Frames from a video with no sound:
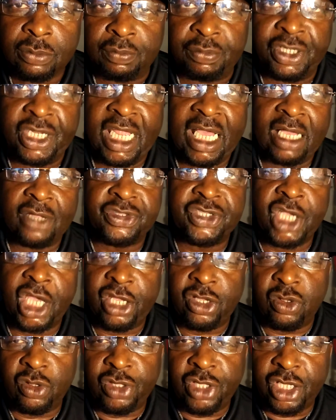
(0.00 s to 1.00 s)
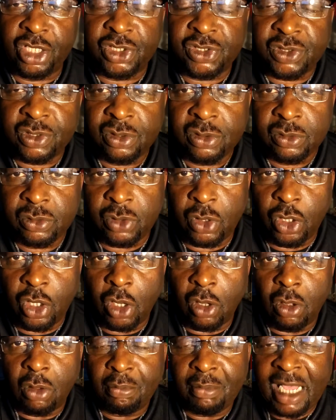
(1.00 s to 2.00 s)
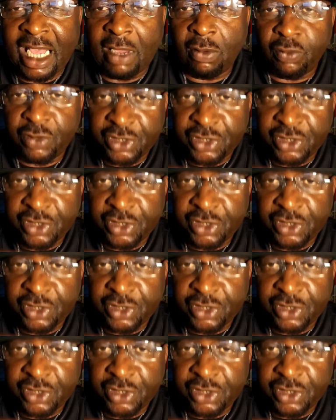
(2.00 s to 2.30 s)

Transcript: But I'll tell you this, you know, my